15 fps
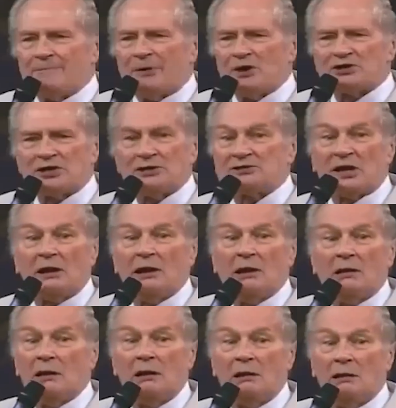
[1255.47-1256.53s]
person and say, uh
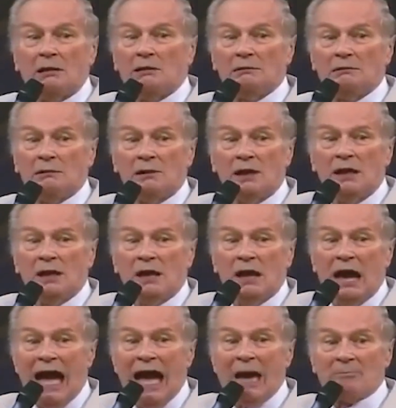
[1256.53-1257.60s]
uh-uh. uh.
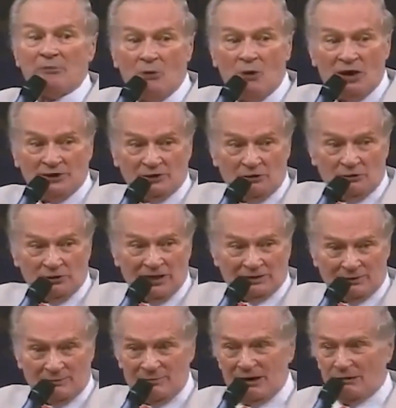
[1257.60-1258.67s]
I'm the one going to get
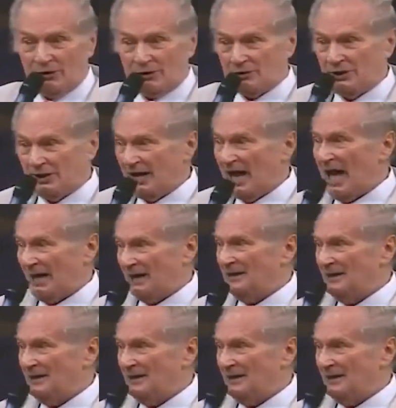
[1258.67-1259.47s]
the miracle tonight.